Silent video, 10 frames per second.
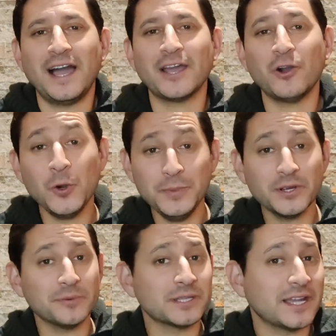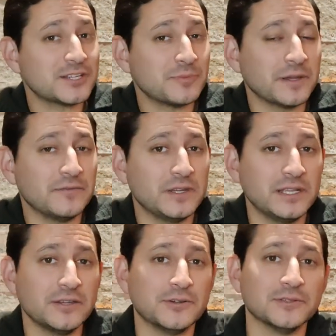I hope you're able to catch my
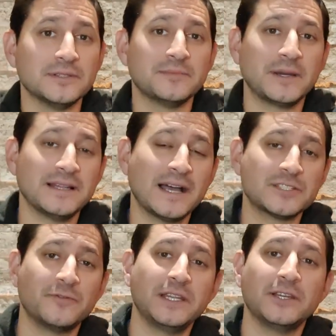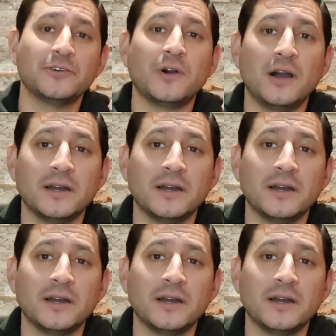video, my last video